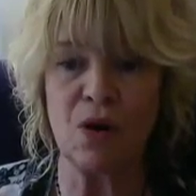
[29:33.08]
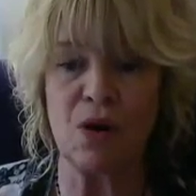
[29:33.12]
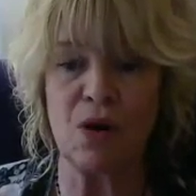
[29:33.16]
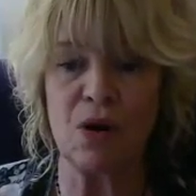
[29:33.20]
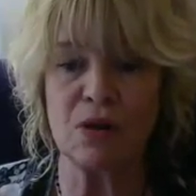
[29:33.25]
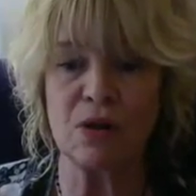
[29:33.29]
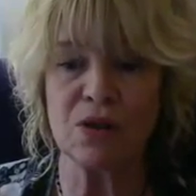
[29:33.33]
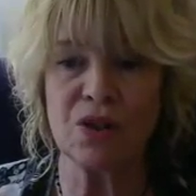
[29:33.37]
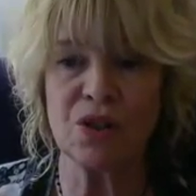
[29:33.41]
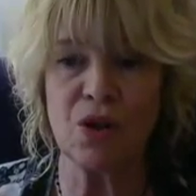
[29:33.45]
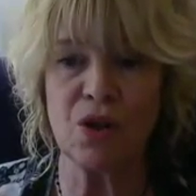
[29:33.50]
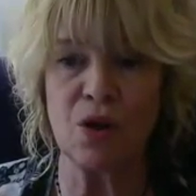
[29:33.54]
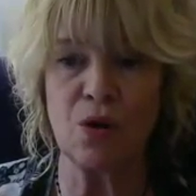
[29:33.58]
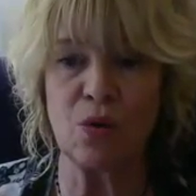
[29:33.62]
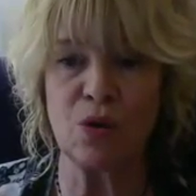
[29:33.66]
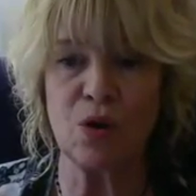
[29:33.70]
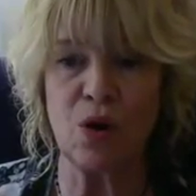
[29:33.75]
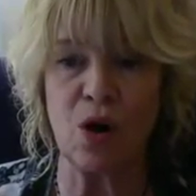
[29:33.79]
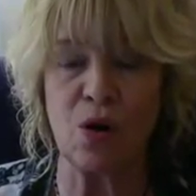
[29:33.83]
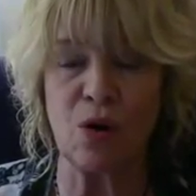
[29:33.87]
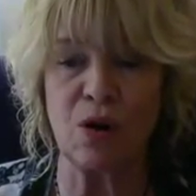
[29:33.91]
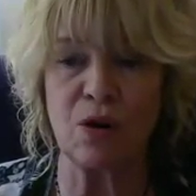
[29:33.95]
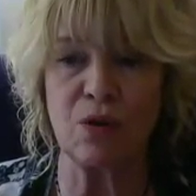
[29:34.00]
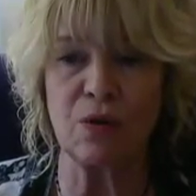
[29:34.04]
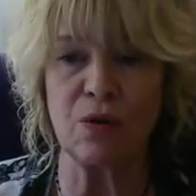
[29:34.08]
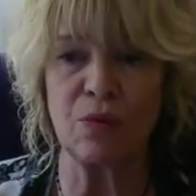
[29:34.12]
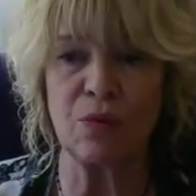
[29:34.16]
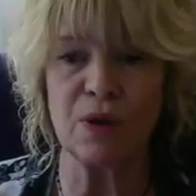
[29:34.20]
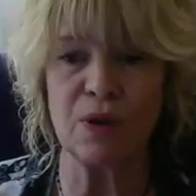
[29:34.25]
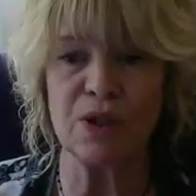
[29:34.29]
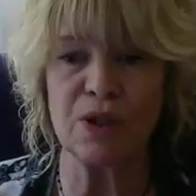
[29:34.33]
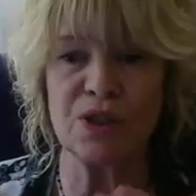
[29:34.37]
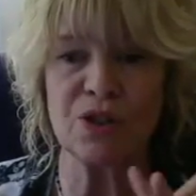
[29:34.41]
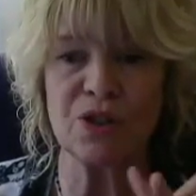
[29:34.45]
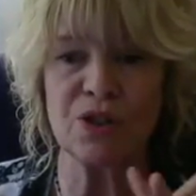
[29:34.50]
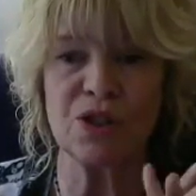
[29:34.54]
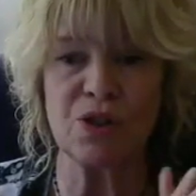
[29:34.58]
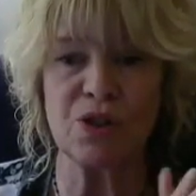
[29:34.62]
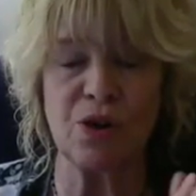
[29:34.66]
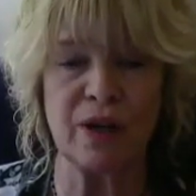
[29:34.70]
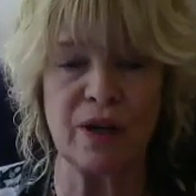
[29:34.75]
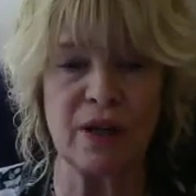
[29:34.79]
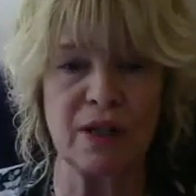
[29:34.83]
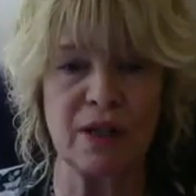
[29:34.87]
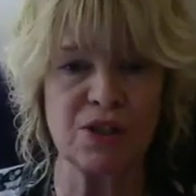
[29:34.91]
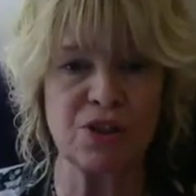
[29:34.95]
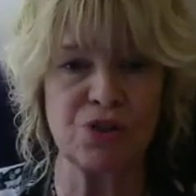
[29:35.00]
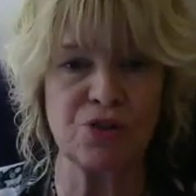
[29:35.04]
Also, we're
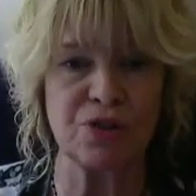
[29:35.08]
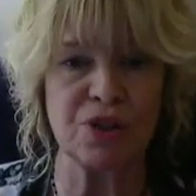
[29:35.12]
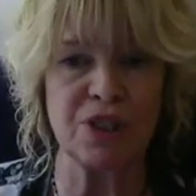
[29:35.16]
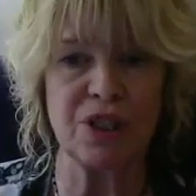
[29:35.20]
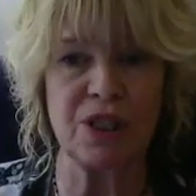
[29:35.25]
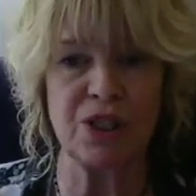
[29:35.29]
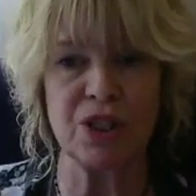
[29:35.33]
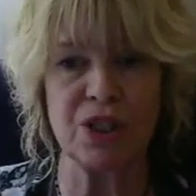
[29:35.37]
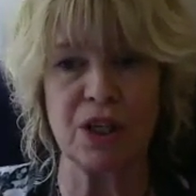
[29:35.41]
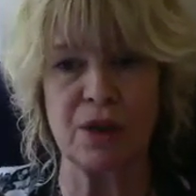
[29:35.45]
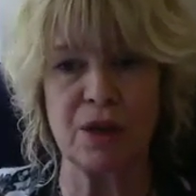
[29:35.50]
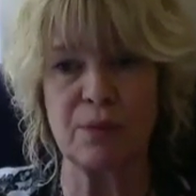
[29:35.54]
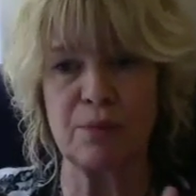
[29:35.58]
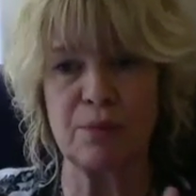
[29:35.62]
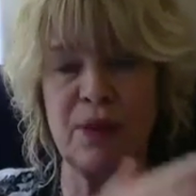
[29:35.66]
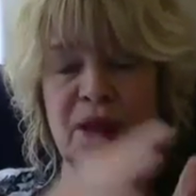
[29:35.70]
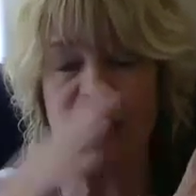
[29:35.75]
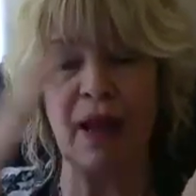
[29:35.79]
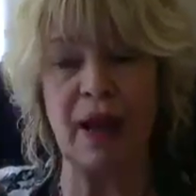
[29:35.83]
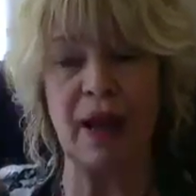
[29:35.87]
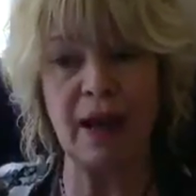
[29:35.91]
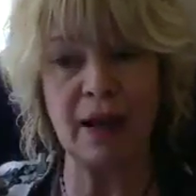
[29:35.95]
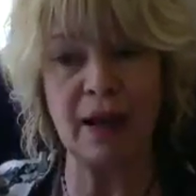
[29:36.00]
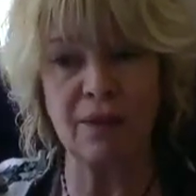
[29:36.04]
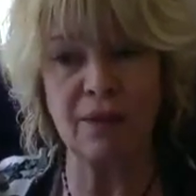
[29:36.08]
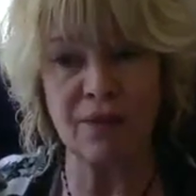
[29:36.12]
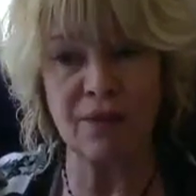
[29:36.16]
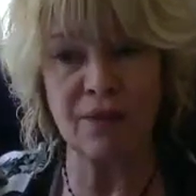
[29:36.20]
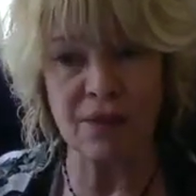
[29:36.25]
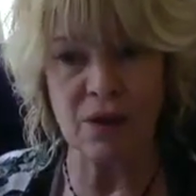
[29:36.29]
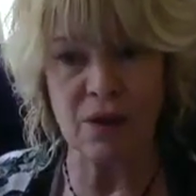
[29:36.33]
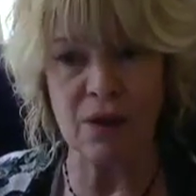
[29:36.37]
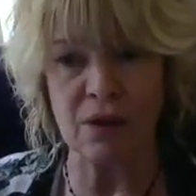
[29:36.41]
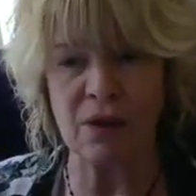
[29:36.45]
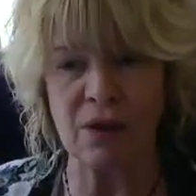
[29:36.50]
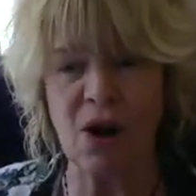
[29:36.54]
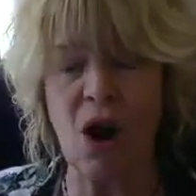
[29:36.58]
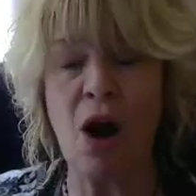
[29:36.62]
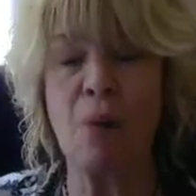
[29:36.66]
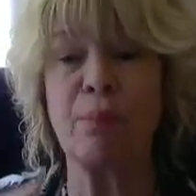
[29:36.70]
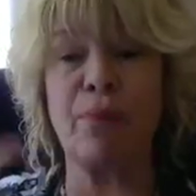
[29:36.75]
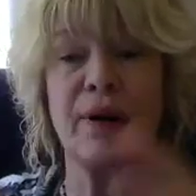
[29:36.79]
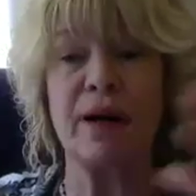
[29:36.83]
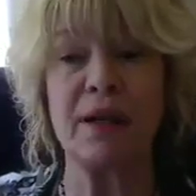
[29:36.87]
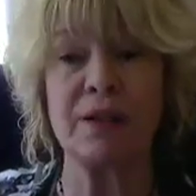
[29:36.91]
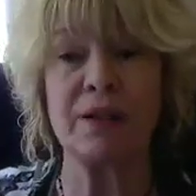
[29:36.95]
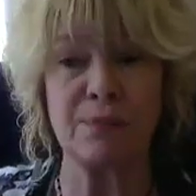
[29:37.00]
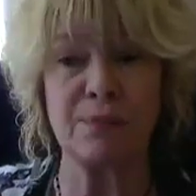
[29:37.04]
starting a strategic plan
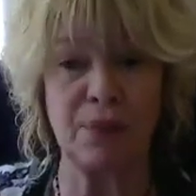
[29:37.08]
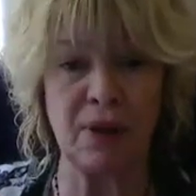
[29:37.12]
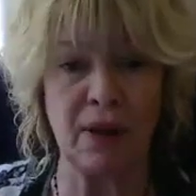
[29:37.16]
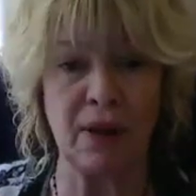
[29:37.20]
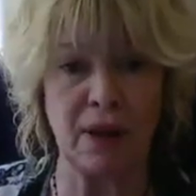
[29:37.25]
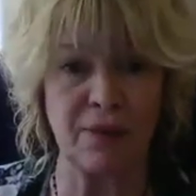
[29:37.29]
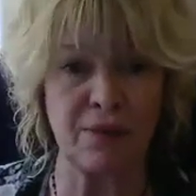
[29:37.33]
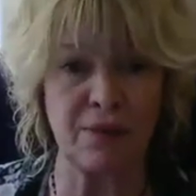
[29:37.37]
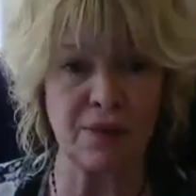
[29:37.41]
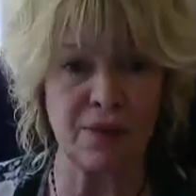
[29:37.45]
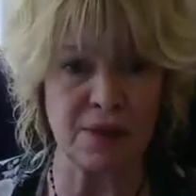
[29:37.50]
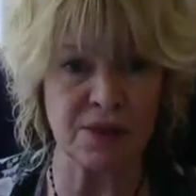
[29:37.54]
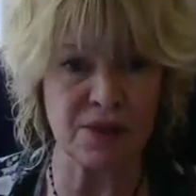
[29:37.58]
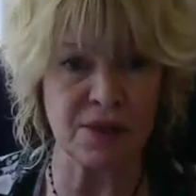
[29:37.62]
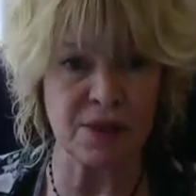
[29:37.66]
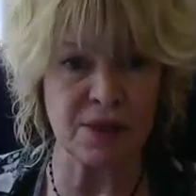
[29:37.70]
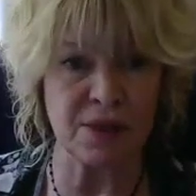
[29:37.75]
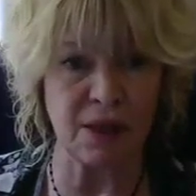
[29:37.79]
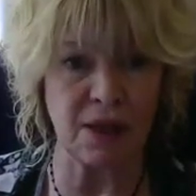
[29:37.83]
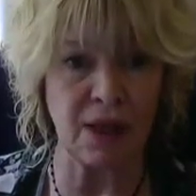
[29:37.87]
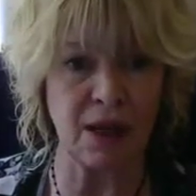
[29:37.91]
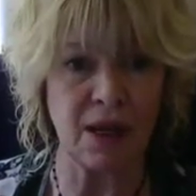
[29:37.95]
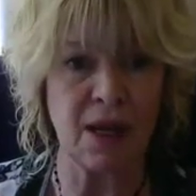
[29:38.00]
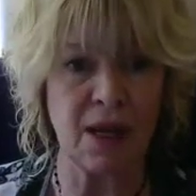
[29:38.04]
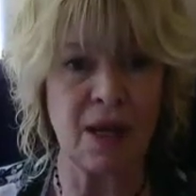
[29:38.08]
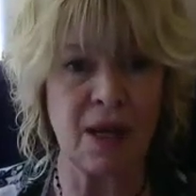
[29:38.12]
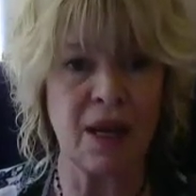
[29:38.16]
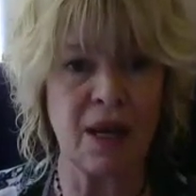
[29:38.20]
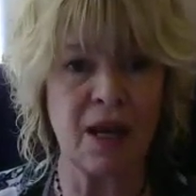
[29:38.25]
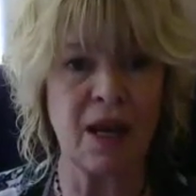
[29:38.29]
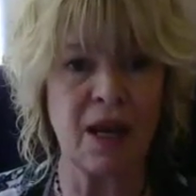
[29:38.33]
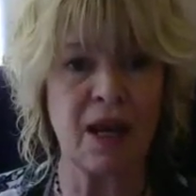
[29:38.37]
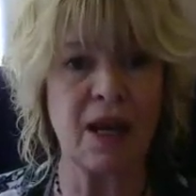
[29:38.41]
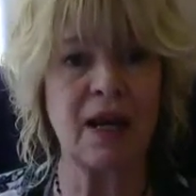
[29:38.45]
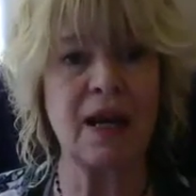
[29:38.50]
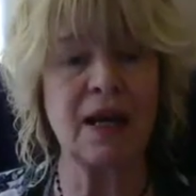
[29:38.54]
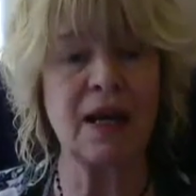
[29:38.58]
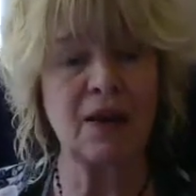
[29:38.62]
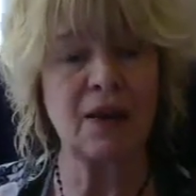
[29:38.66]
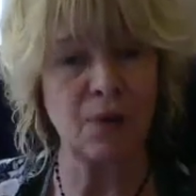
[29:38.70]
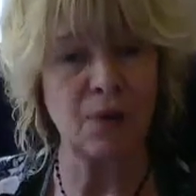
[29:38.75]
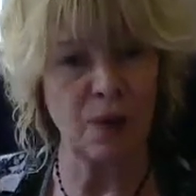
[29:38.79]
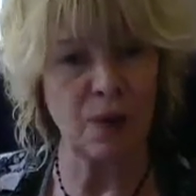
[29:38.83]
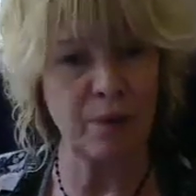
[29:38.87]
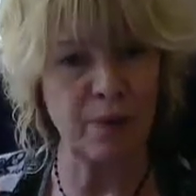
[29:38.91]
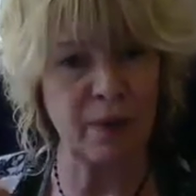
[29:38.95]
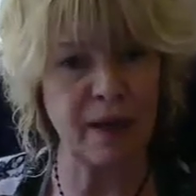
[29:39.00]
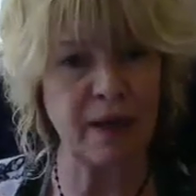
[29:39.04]
comprehensive plan for the city, and
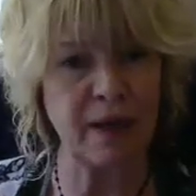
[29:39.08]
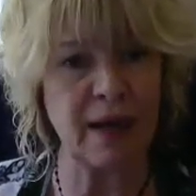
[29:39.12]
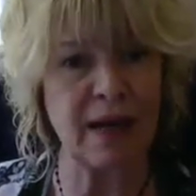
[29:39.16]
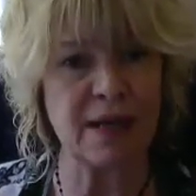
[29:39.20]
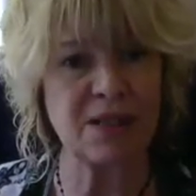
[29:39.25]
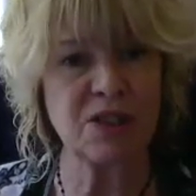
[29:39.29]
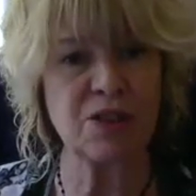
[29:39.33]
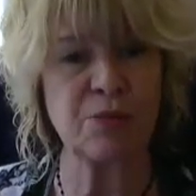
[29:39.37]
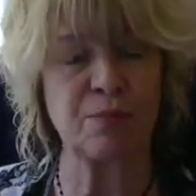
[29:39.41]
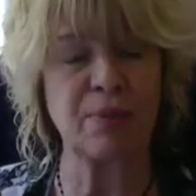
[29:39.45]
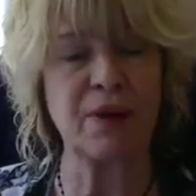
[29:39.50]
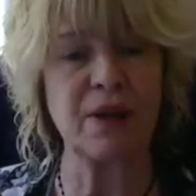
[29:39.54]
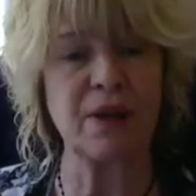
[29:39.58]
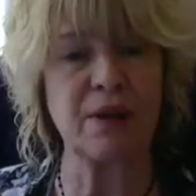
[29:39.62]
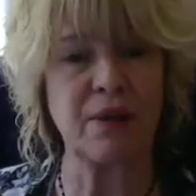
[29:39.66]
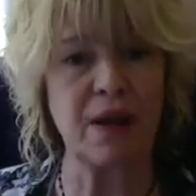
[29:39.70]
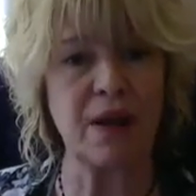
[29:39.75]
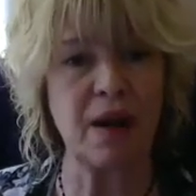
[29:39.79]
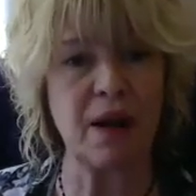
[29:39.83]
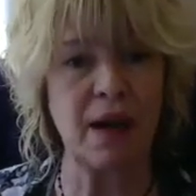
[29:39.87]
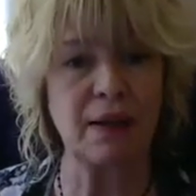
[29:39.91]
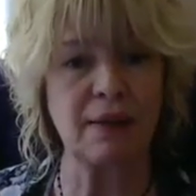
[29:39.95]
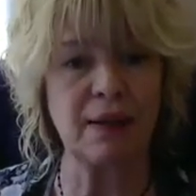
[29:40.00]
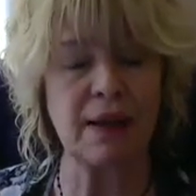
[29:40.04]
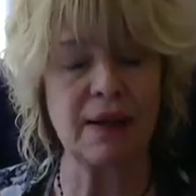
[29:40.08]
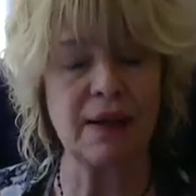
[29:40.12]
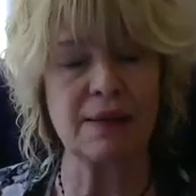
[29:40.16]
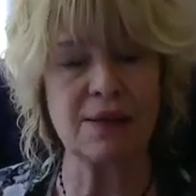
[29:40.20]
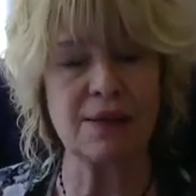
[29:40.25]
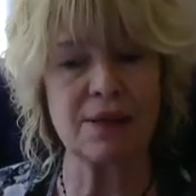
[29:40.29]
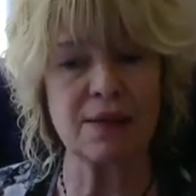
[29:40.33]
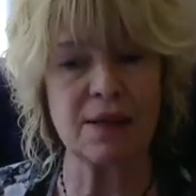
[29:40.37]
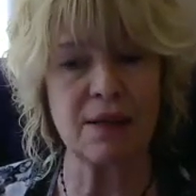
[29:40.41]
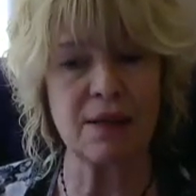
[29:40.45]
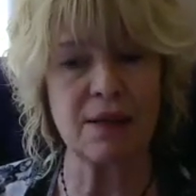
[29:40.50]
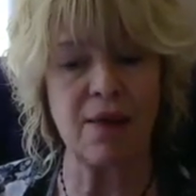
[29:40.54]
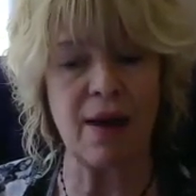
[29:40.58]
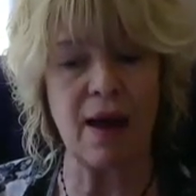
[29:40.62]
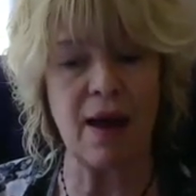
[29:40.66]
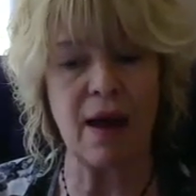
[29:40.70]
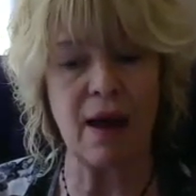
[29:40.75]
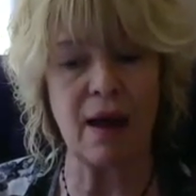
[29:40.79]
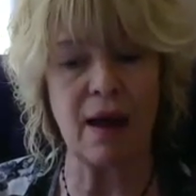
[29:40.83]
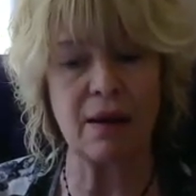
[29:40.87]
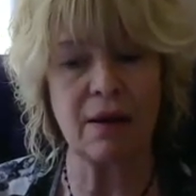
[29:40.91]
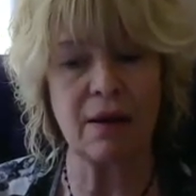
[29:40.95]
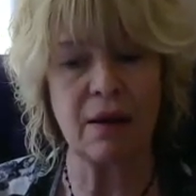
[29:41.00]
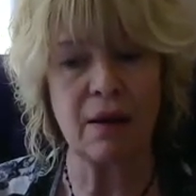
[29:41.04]
we're being asked to bring the night lens to
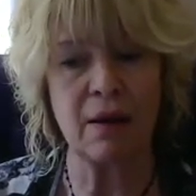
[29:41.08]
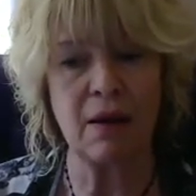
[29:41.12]
that.